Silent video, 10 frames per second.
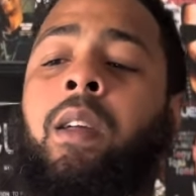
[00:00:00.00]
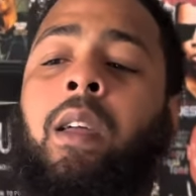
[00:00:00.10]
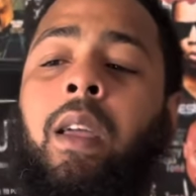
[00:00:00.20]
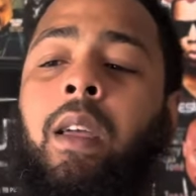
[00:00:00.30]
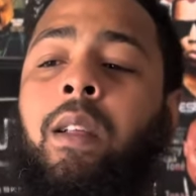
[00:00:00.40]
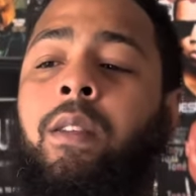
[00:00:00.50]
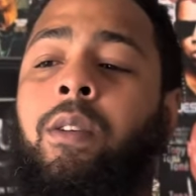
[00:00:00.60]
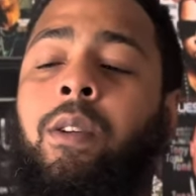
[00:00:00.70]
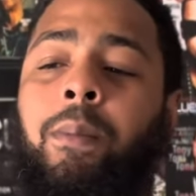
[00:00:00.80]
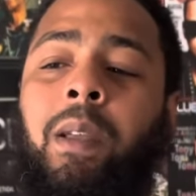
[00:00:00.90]
And, you
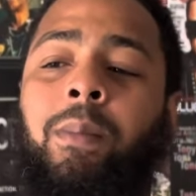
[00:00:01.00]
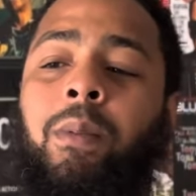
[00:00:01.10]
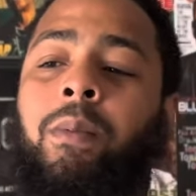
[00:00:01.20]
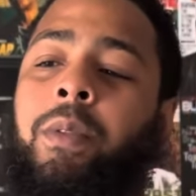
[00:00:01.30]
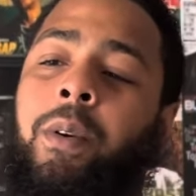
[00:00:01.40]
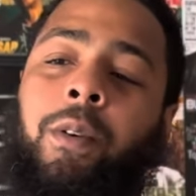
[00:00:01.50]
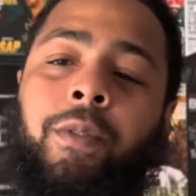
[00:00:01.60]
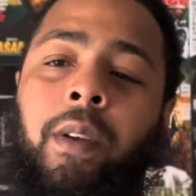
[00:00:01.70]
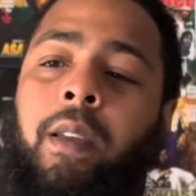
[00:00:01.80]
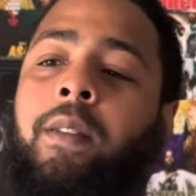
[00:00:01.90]
know, people throw
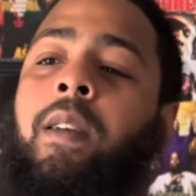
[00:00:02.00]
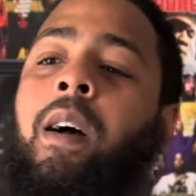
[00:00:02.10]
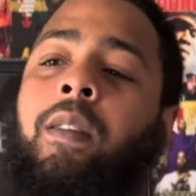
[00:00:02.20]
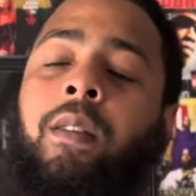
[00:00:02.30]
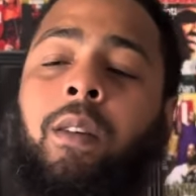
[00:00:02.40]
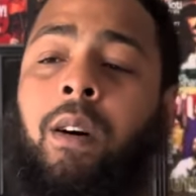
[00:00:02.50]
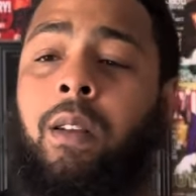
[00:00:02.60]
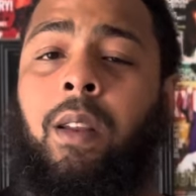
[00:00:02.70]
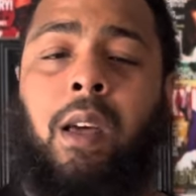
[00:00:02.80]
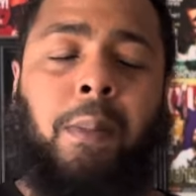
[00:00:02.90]
fake shots and all
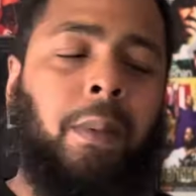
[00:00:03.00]
of that.